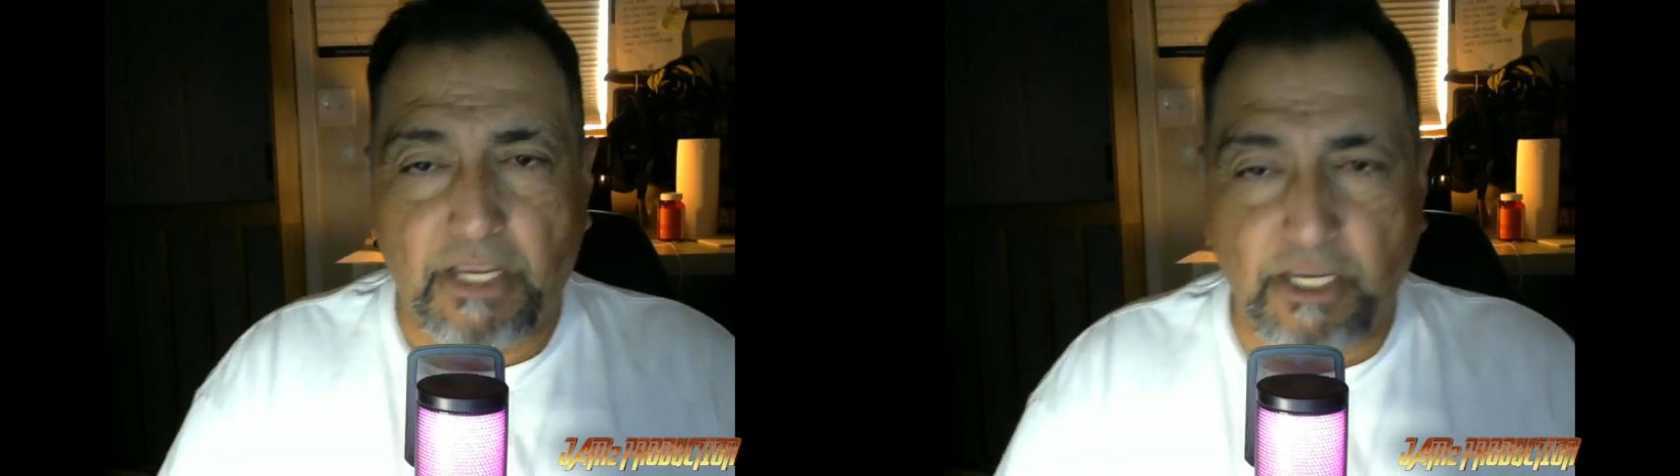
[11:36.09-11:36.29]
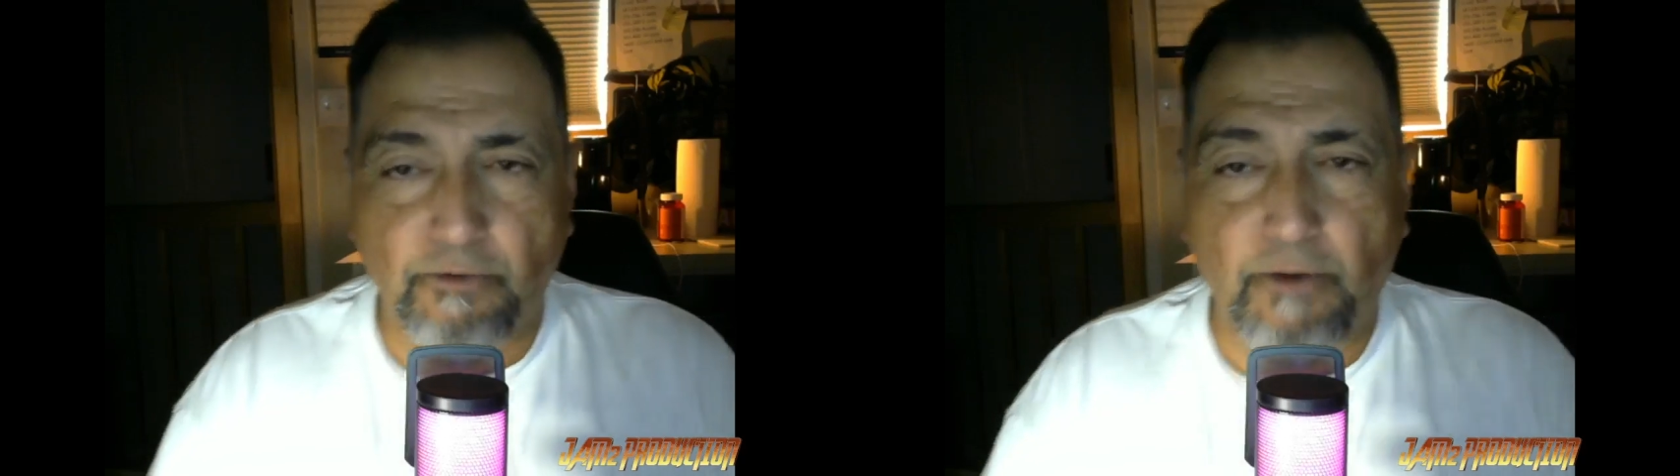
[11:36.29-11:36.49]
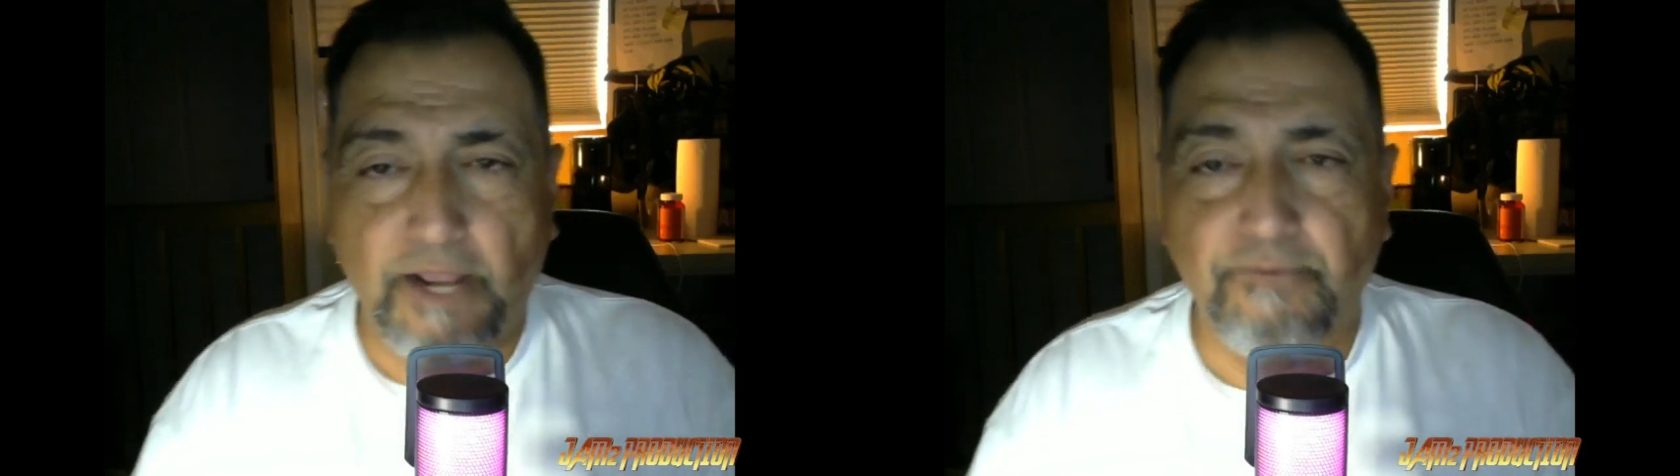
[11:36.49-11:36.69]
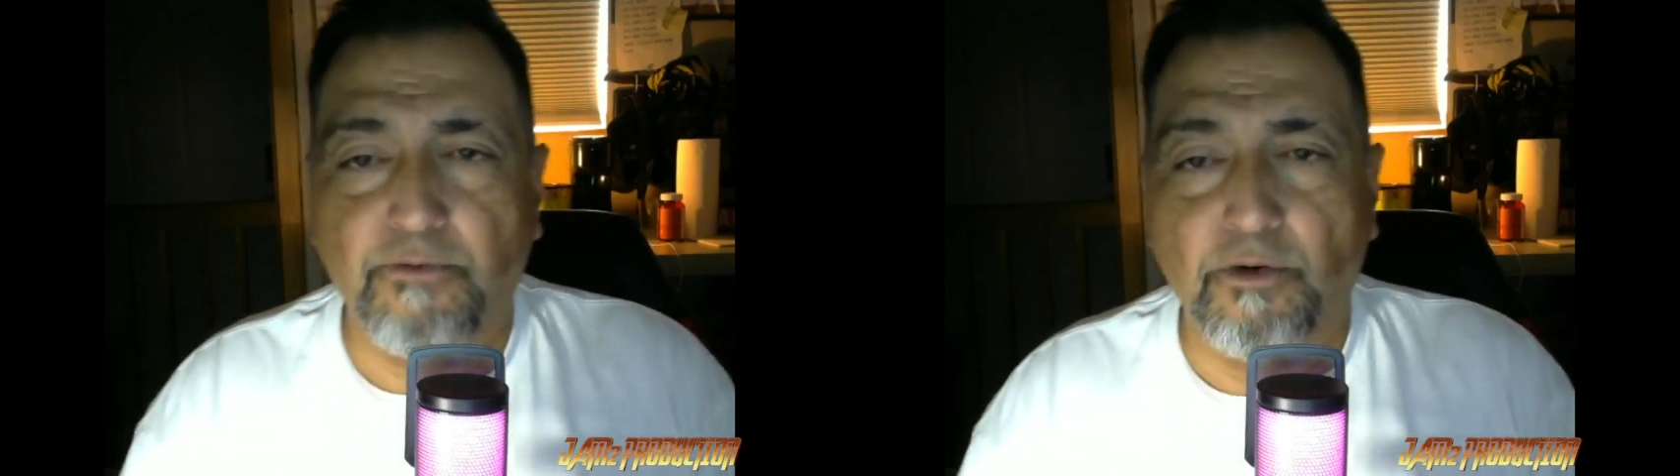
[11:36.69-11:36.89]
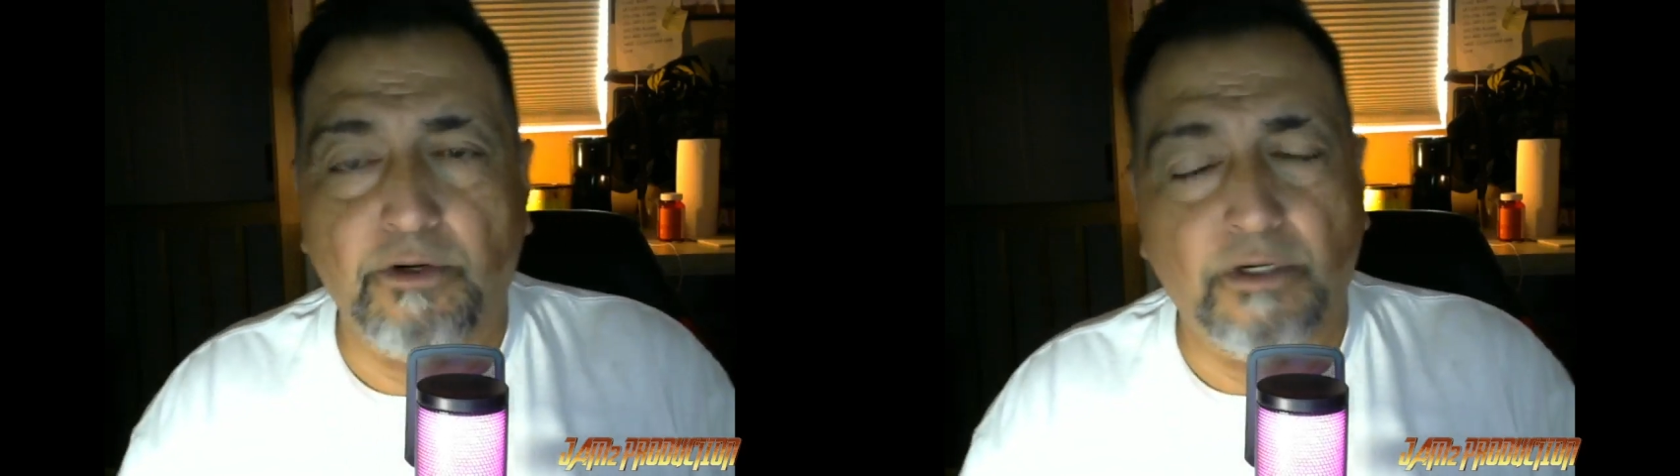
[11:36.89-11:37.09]
he ran
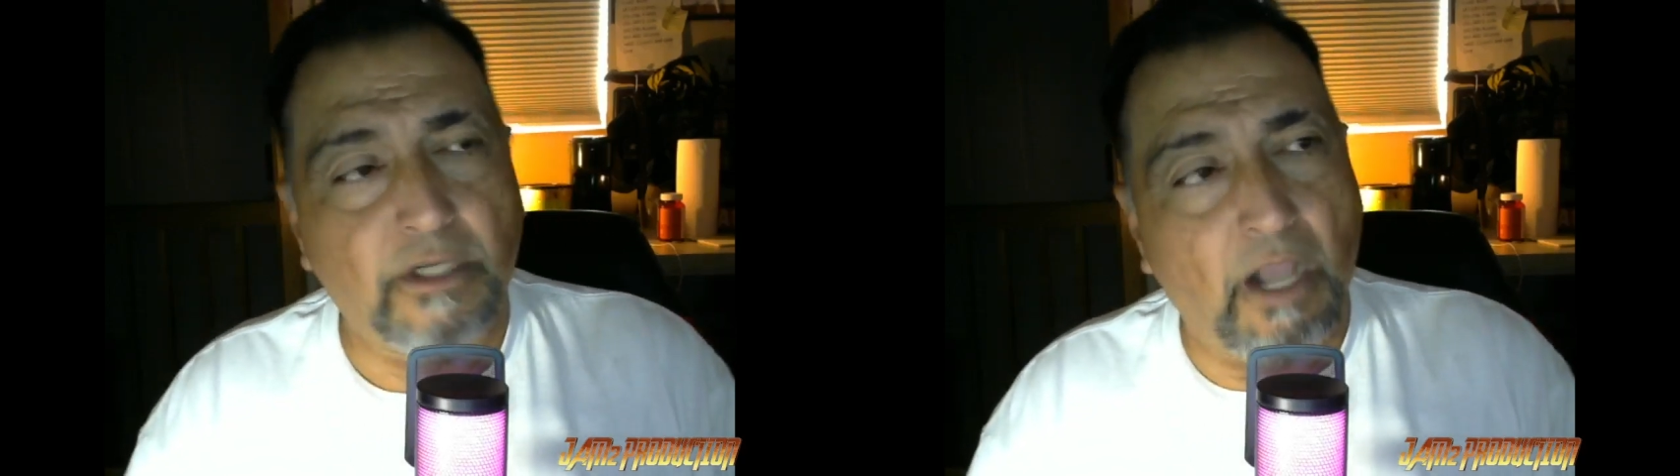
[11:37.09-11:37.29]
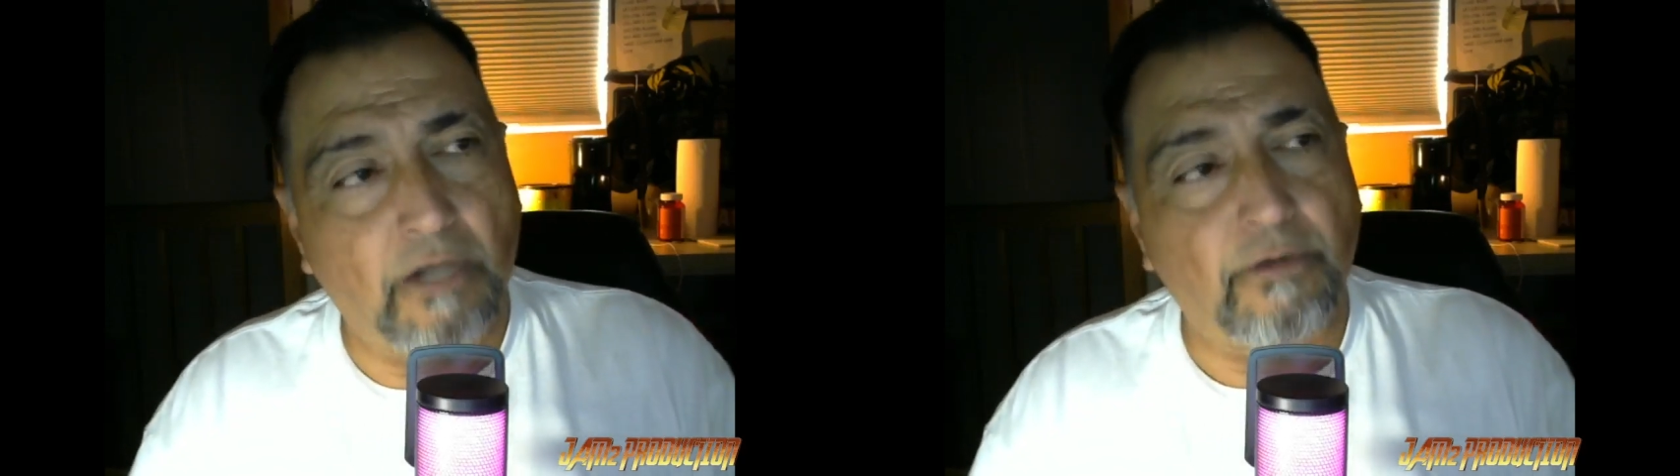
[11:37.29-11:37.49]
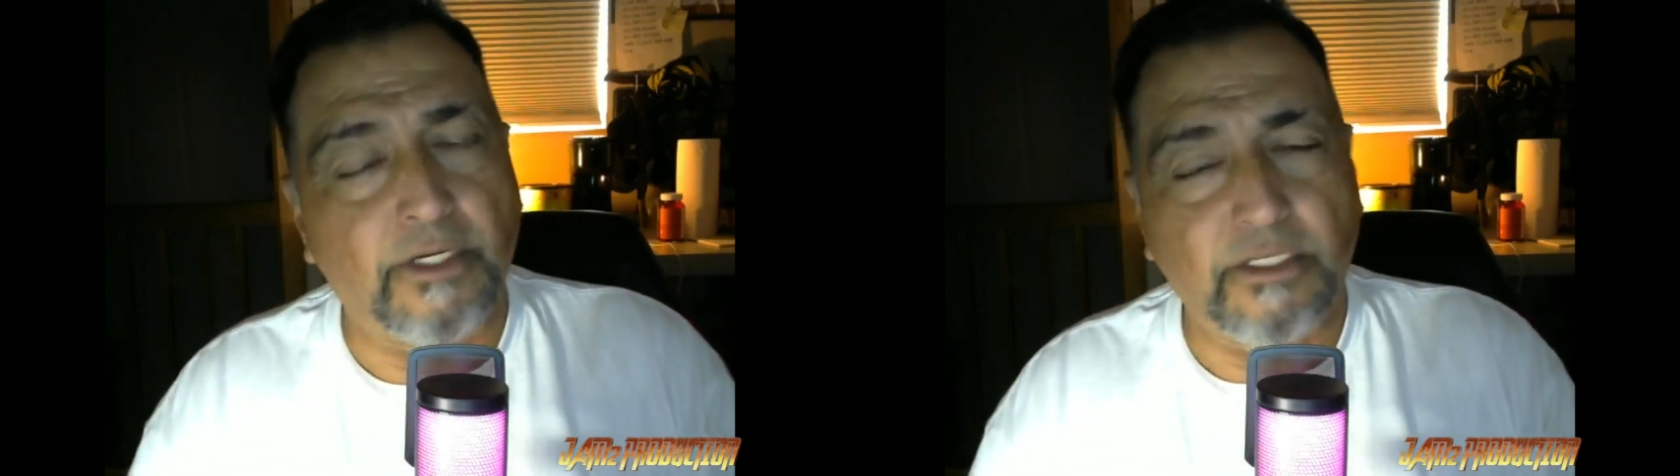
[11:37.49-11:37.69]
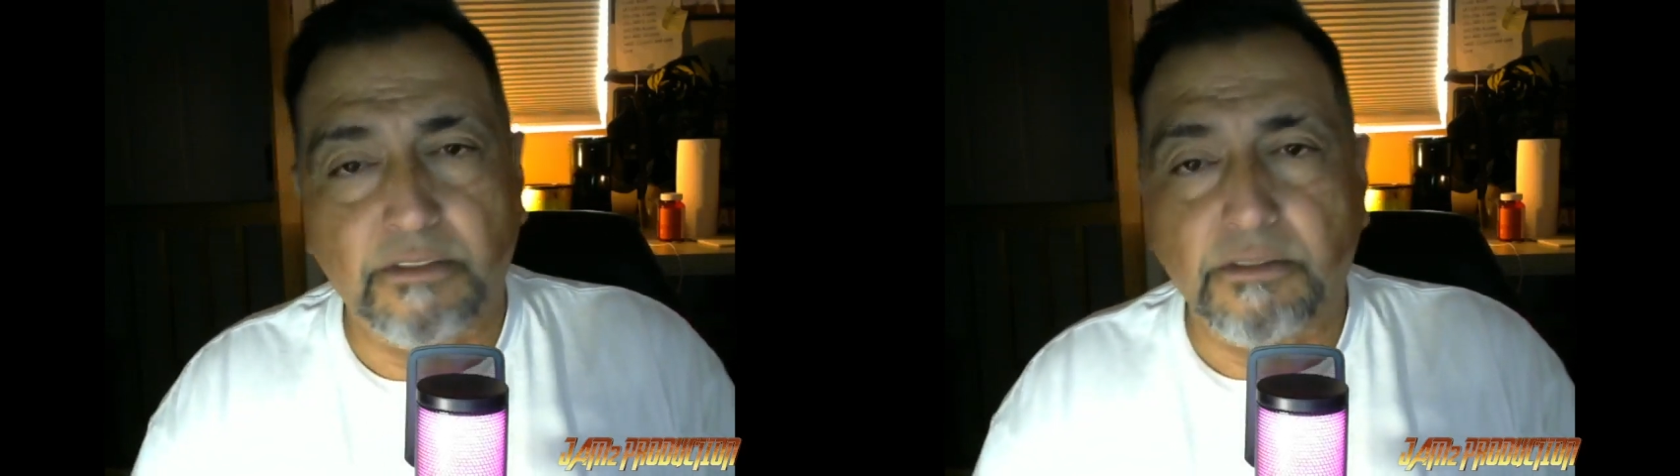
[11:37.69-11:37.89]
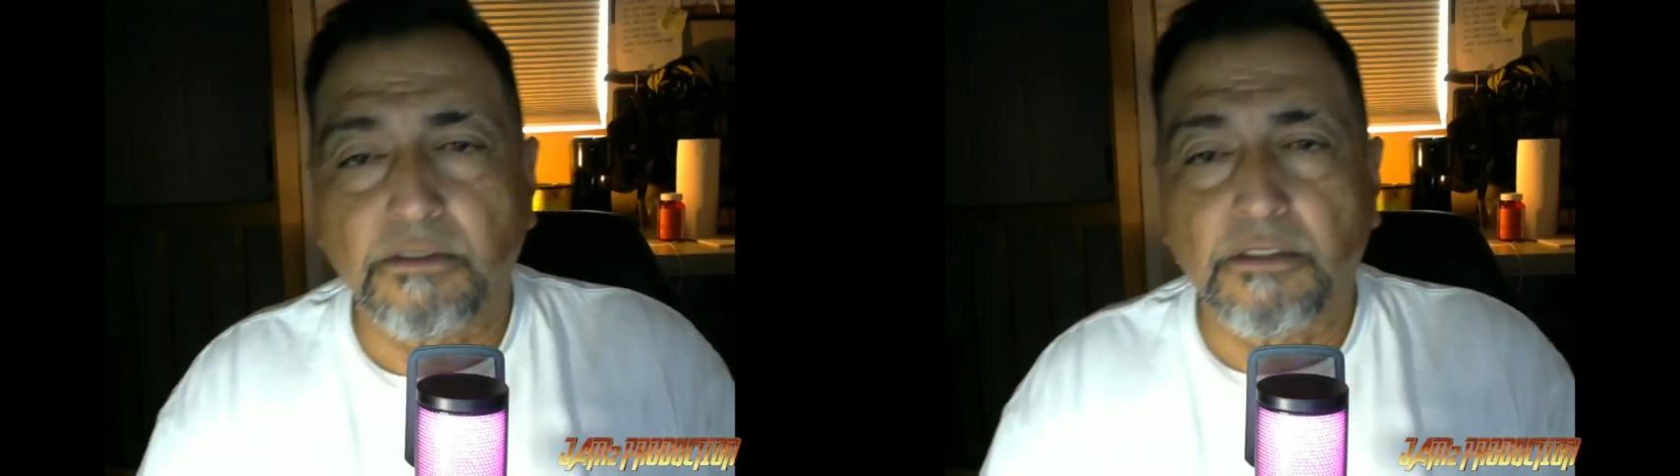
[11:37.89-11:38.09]
for Congress